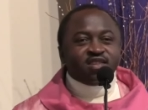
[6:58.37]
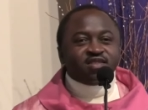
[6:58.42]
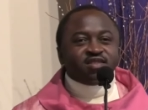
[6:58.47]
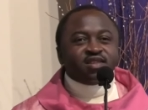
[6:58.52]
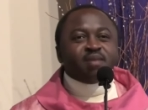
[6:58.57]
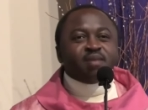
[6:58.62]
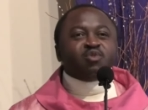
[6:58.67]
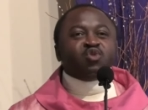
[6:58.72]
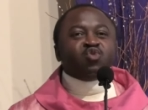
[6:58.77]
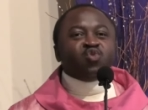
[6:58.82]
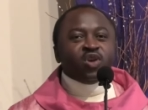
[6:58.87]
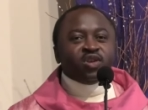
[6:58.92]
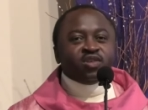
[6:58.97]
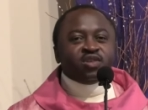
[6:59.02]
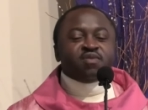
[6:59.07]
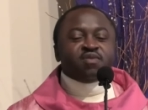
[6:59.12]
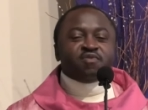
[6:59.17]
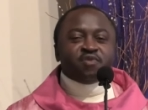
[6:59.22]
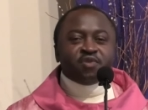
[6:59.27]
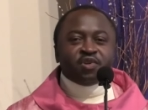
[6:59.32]
Psalm
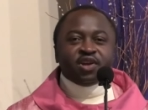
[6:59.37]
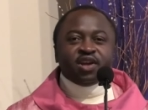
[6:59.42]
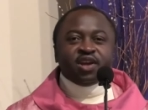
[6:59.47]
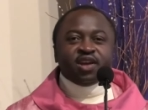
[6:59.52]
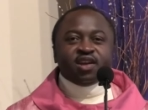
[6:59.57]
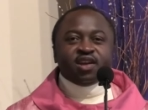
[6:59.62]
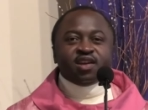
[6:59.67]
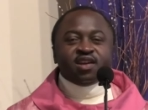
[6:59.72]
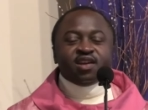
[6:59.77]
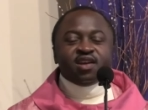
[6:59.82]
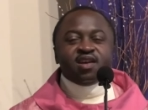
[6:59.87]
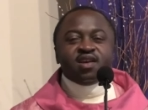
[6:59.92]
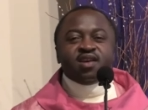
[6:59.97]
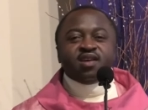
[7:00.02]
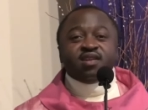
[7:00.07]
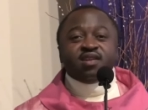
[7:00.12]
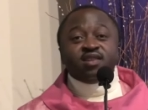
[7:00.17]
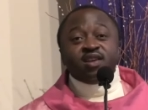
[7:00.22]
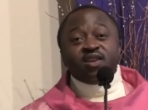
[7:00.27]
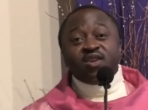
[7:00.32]
23
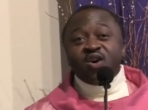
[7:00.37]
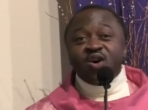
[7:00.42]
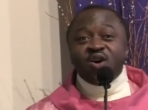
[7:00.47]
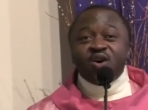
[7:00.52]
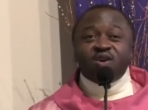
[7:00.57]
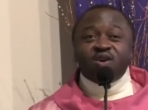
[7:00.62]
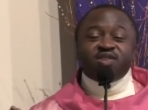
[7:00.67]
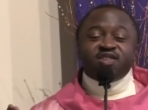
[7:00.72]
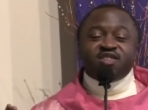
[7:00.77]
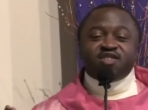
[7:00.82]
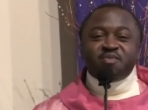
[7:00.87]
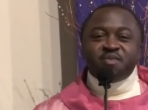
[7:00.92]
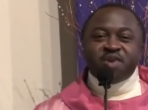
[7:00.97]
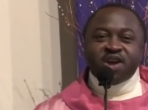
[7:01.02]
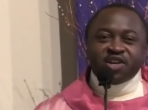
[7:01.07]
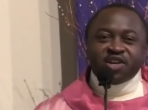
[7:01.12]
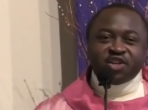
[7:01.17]
The Lord is my